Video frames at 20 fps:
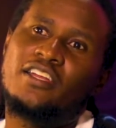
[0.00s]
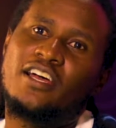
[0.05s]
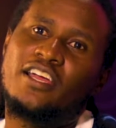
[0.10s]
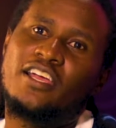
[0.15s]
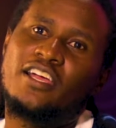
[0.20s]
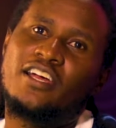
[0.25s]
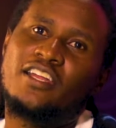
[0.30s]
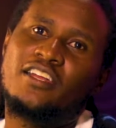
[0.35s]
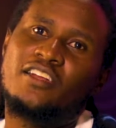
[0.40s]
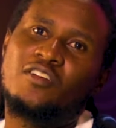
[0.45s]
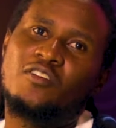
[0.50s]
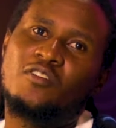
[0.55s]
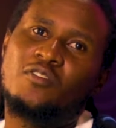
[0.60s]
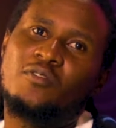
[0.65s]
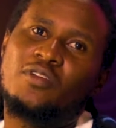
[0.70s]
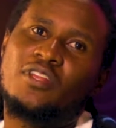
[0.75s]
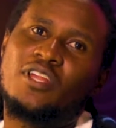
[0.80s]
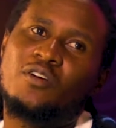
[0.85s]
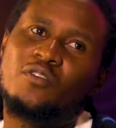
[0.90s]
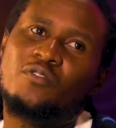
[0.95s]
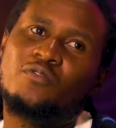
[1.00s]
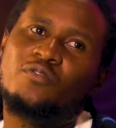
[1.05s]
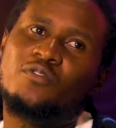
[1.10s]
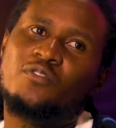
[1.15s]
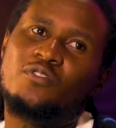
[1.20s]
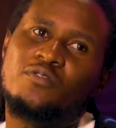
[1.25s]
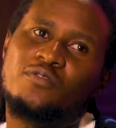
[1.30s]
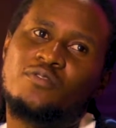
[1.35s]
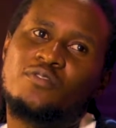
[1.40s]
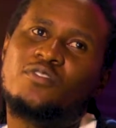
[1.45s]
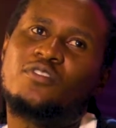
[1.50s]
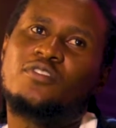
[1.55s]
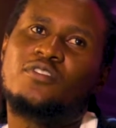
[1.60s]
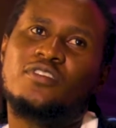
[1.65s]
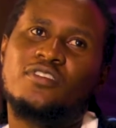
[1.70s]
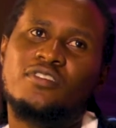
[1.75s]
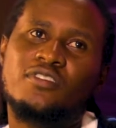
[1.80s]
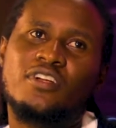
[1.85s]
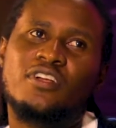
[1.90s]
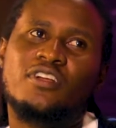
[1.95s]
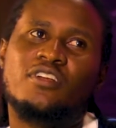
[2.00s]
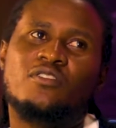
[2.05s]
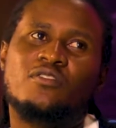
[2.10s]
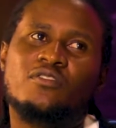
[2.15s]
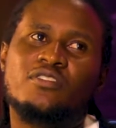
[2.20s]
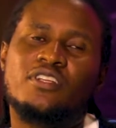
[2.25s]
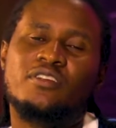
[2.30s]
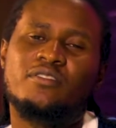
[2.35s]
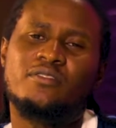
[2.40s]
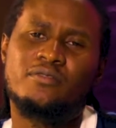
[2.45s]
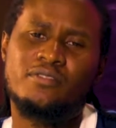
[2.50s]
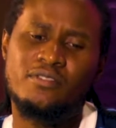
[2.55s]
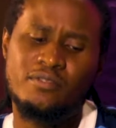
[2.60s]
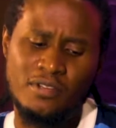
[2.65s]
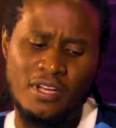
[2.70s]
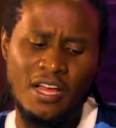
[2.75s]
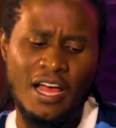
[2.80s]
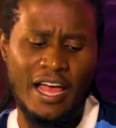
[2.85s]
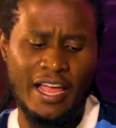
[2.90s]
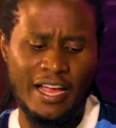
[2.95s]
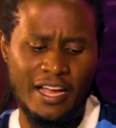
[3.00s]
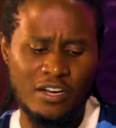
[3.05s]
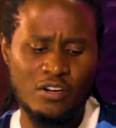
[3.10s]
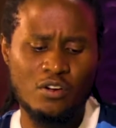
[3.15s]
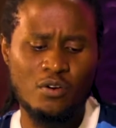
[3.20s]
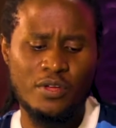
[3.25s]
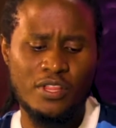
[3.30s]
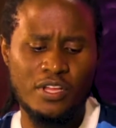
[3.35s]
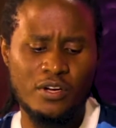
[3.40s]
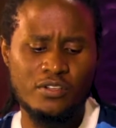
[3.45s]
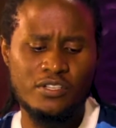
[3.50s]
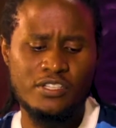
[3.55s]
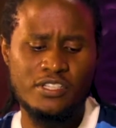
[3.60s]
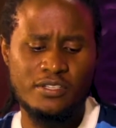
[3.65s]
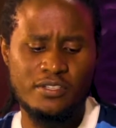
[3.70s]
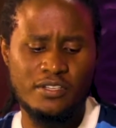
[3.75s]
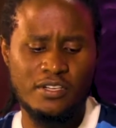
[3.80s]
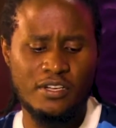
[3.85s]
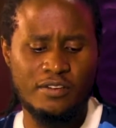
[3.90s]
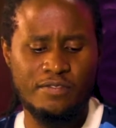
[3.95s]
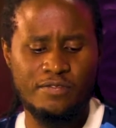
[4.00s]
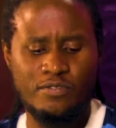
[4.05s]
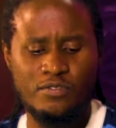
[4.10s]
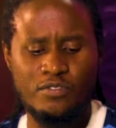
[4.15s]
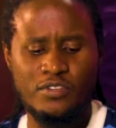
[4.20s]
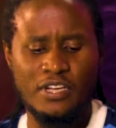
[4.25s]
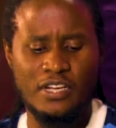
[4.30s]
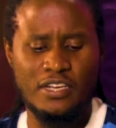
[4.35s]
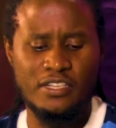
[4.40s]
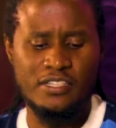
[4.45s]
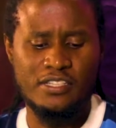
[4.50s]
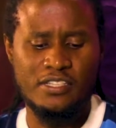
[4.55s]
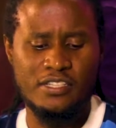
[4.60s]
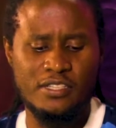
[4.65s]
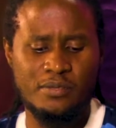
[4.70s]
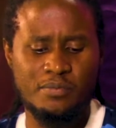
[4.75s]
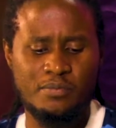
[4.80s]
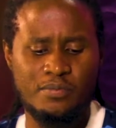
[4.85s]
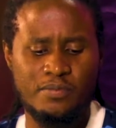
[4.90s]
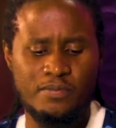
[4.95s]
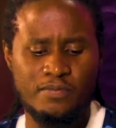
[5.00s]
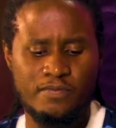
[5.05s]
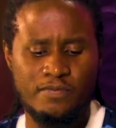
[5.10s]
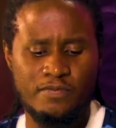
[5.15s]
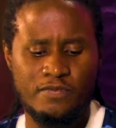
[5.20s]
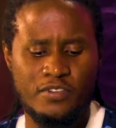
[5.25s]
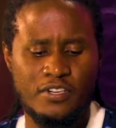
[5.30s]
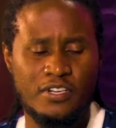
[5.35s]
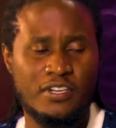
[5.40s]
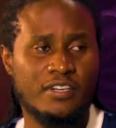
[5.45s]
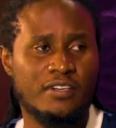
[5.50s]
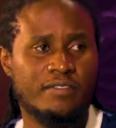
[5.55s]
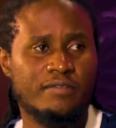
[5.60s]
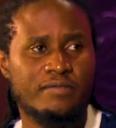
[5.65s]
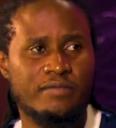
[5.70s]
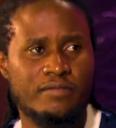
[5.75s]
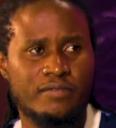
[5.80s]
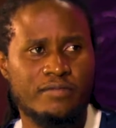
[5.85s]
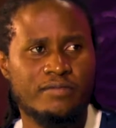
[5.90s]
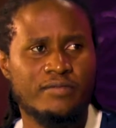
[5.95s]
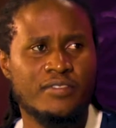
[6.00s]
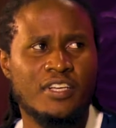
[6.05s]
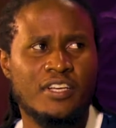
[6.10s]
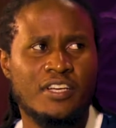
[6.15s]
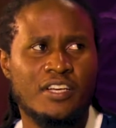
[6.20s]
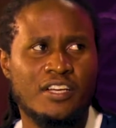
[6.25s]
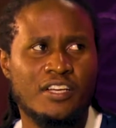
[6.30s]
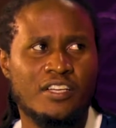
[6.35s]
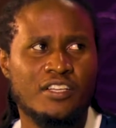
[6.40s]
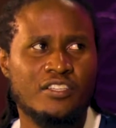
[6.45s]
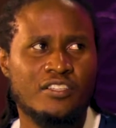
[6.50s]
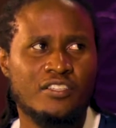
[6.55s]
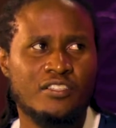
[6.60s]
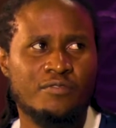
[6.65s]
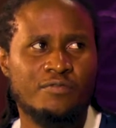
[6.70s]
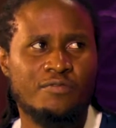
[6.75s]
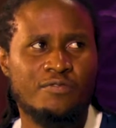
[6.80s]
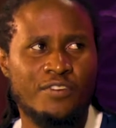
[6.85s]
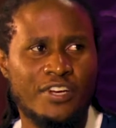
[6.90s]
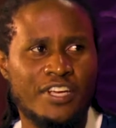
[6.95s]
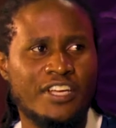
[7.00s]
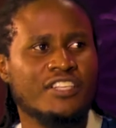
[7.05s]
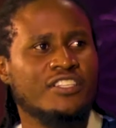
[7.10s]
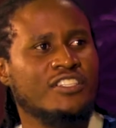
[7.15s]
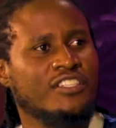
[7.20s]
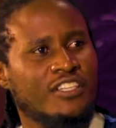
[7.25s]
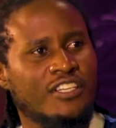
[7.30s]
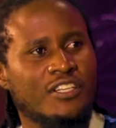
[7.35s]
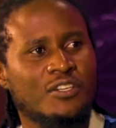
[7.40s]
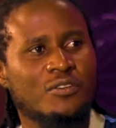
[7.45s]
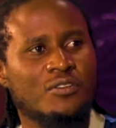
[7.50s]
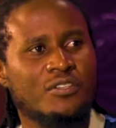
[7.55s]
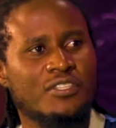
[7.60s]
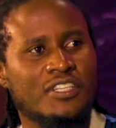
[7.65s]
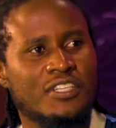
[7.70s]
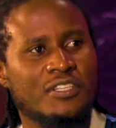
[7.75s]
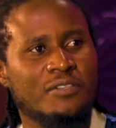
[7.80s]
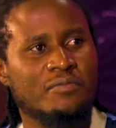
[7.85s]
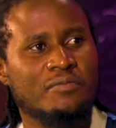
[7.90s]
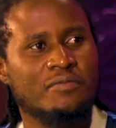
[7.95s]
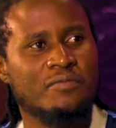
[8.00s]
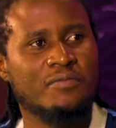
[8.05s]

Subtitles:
can go without food for a long time. I can go without food and sleep for a freakishly long time.